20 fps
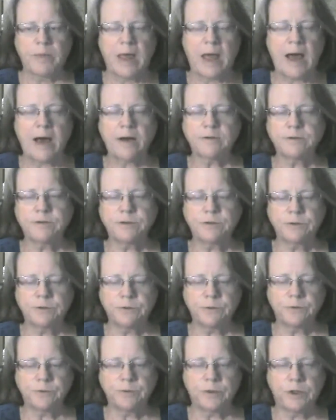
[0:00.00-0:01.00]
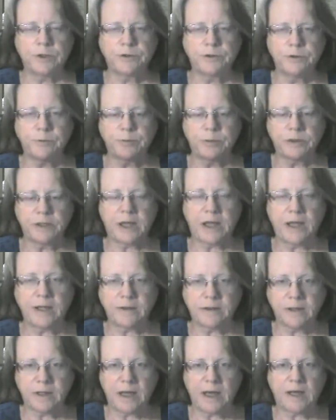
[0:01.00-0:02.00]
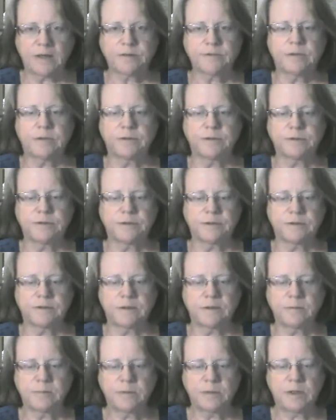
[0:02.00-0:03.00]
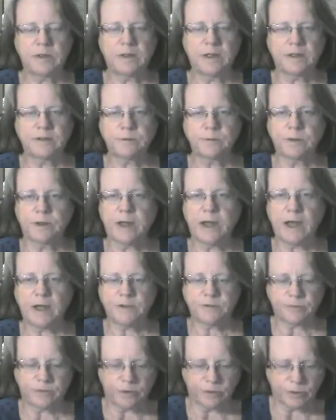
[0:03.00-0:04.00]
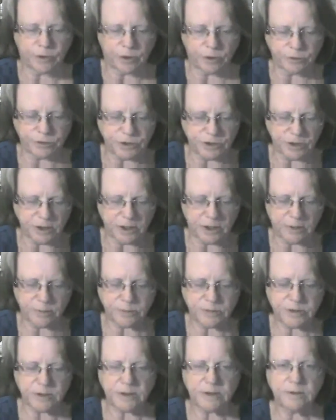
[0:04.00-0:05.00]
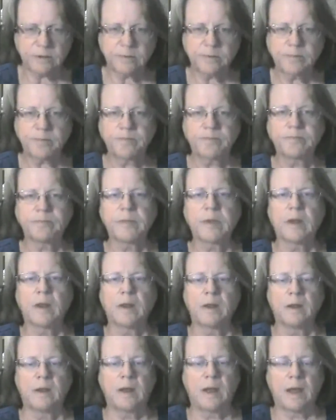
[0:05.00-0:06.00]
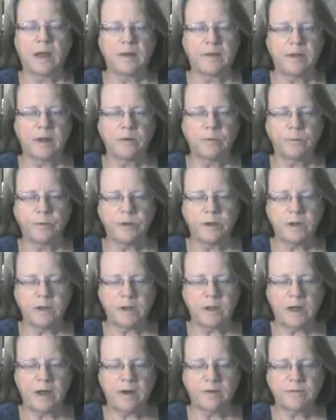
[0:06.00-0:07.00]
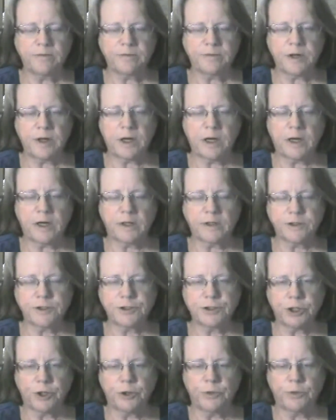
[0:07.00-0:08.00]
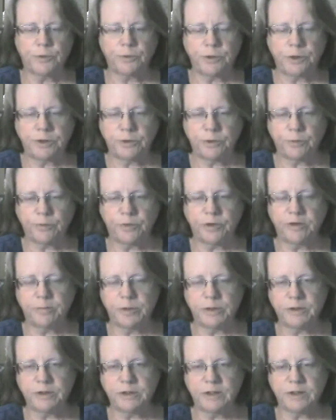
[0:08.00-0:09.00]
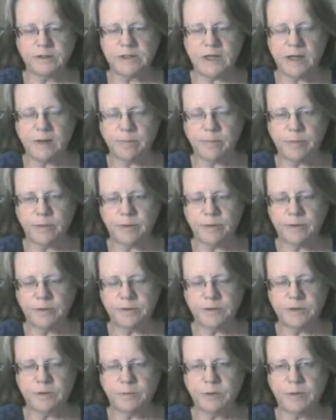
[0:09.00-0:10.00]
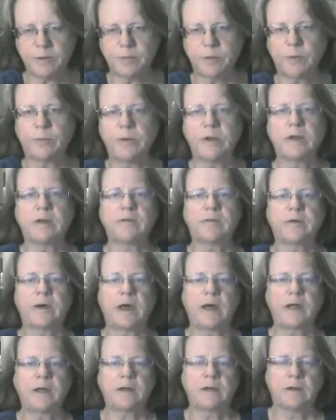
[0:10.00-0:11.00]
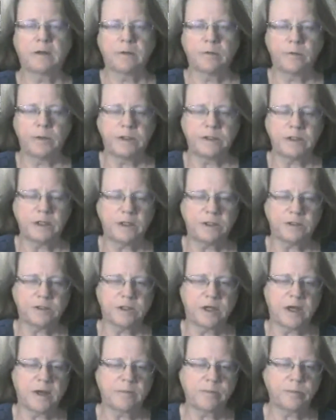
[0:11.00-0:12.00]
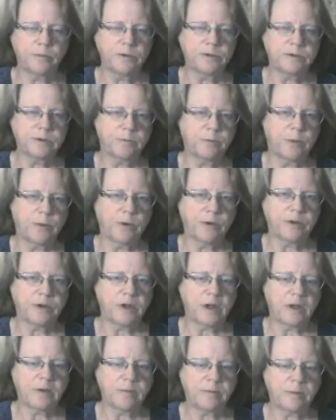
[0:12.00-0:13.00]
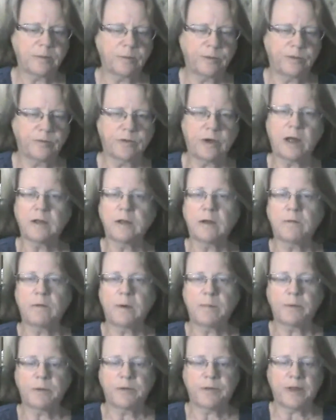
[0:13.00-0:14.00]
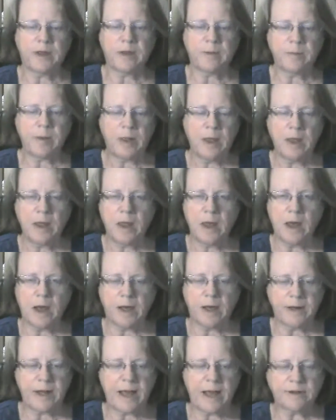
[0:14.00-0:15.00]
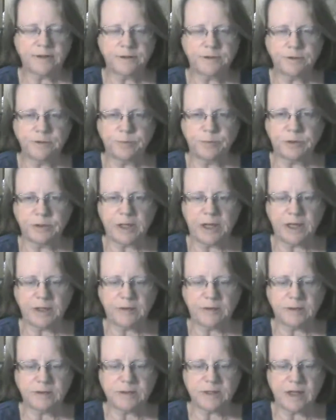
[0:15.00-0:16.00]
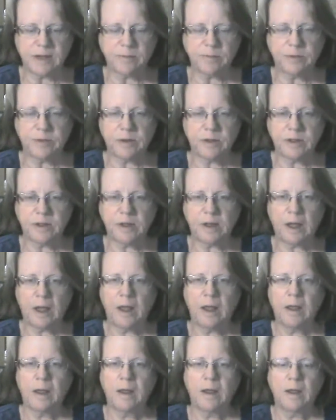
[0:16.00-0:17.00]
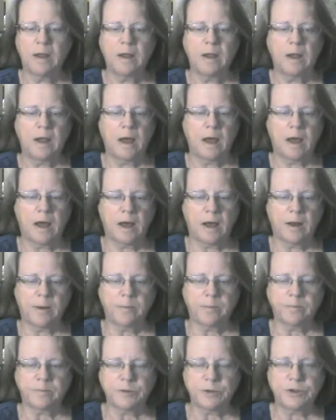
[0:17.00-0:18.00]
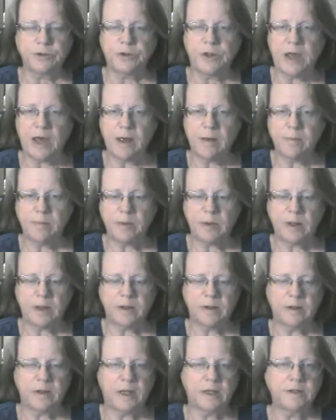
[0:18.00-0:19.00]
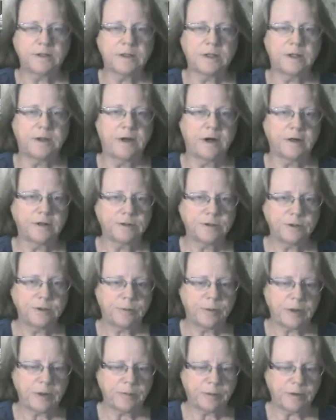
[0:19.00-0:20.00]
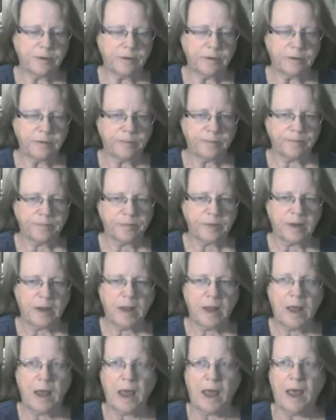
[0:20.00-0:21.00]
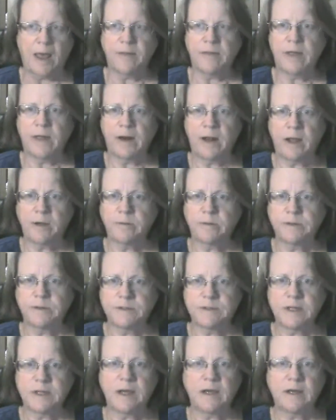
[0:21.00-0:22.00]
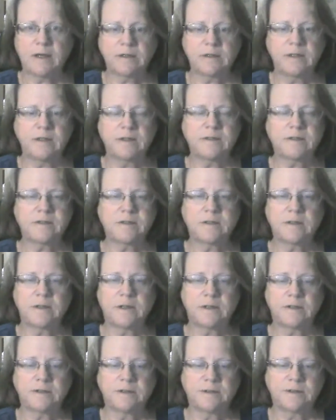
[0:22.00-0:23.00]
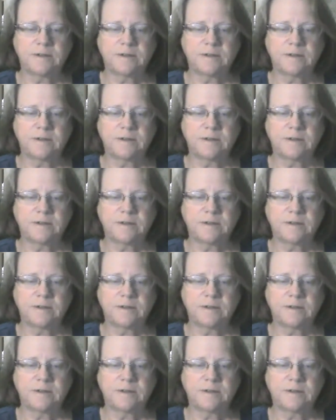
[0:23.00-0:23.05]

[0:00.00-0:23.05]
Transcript: how to duplicate the cash flow system, and that's where cash flow coaching comes in. And then we have we have been the example to the people we invite. We teach them, we support them, we follow up with them on how to duplicate the same thing to them, and then to their 2 people. And then I would say at least to the,